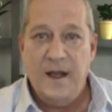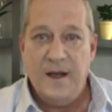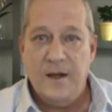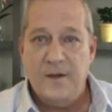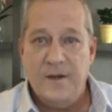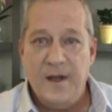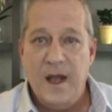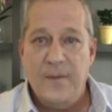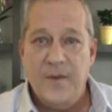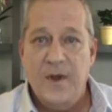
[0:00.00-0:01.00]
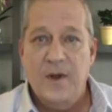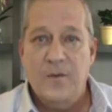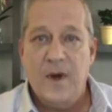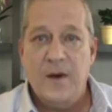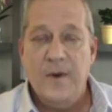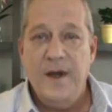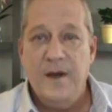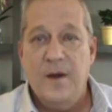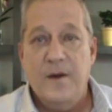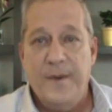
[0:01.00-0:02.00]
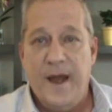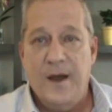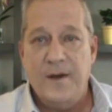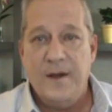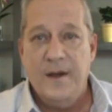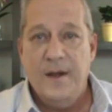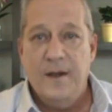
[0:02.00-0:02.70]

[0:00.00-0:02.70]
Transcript: and under them, where we know about